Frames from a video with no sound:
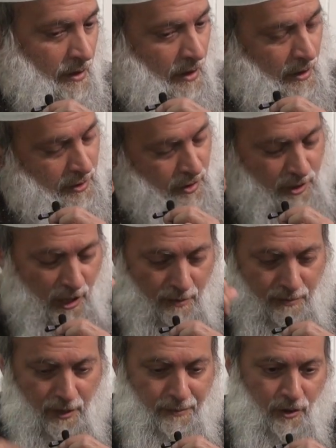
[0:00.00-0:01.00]
are the
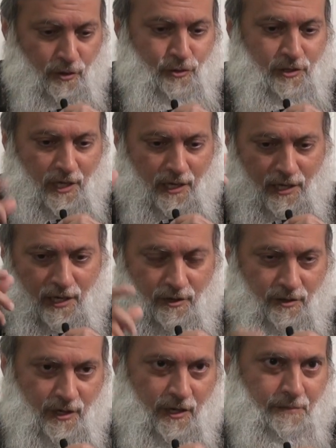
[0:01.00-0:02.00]
same people who studied
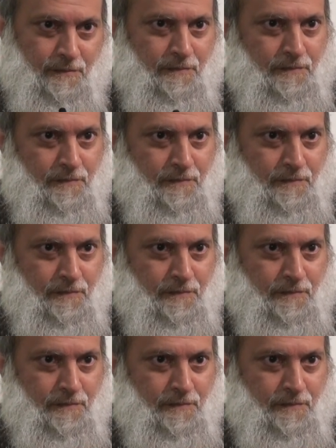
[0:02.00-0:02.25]
under him.